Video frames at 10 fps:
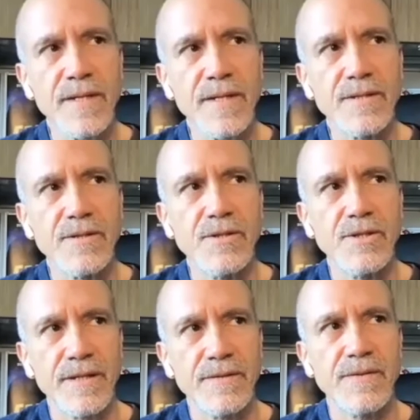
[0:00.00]
know that it's
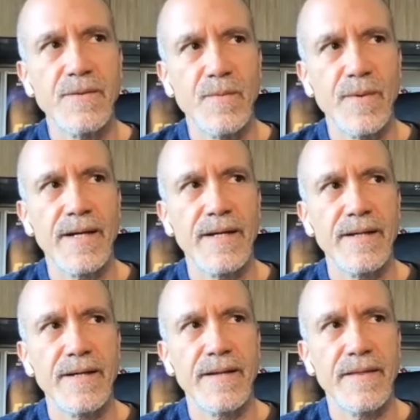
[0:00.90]
changed the
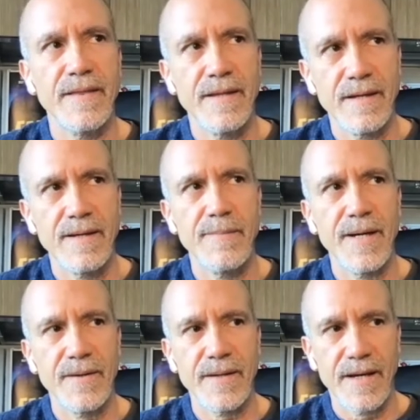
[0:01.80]
way I think
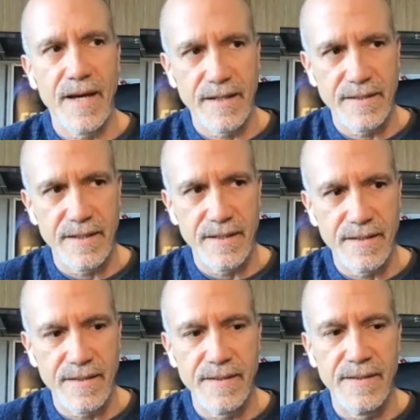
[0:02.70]
about
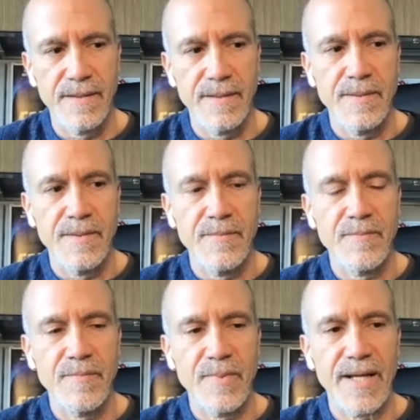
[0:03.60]
acting,
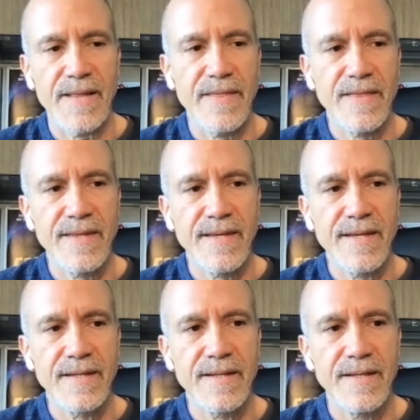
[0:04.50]
but I
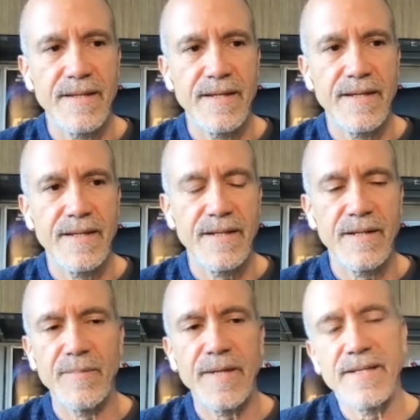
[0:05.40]
think,
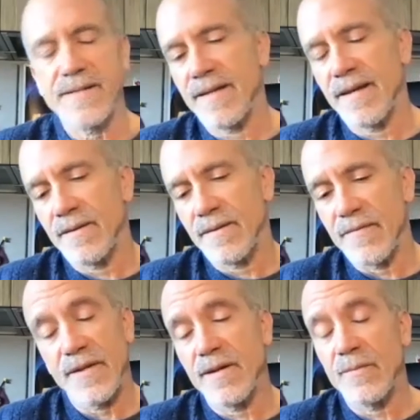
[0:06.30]
because I think
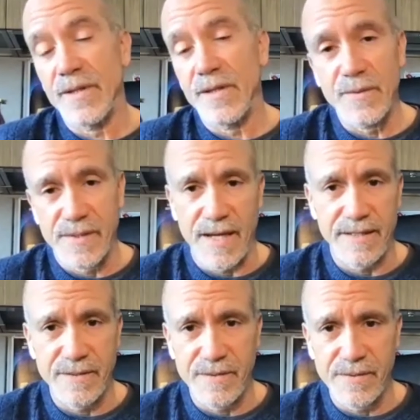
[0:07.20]
everything we do as
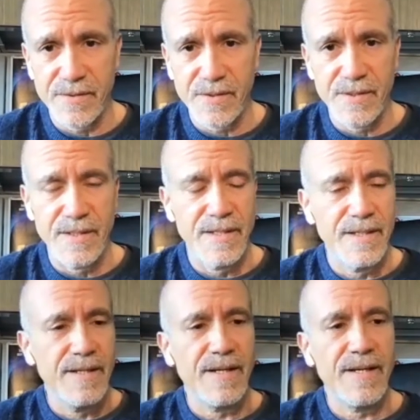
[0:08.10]
actors
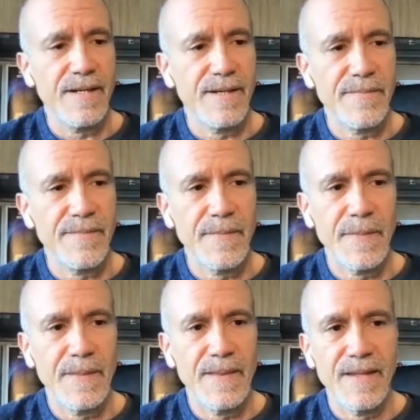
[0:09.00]
um,
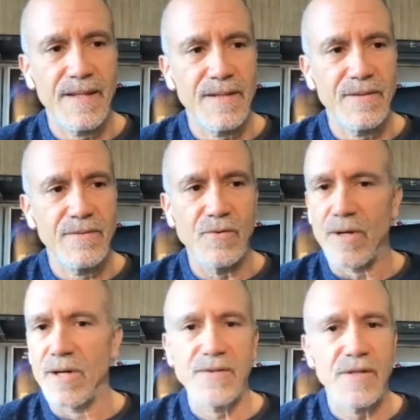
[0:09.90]

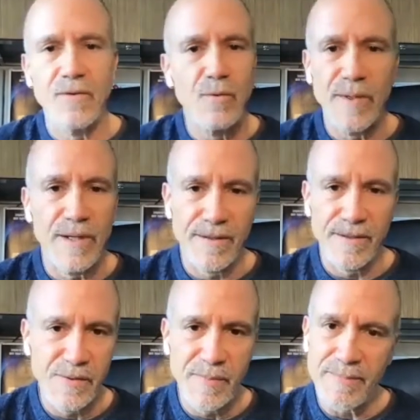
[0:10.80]
draws on who we are
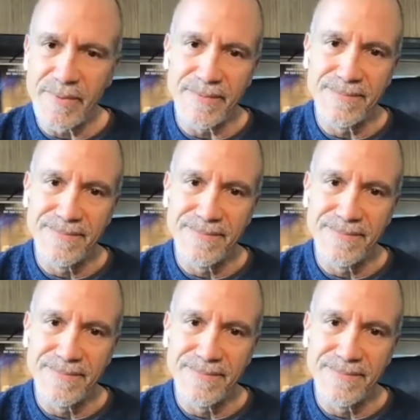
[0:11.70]
as people,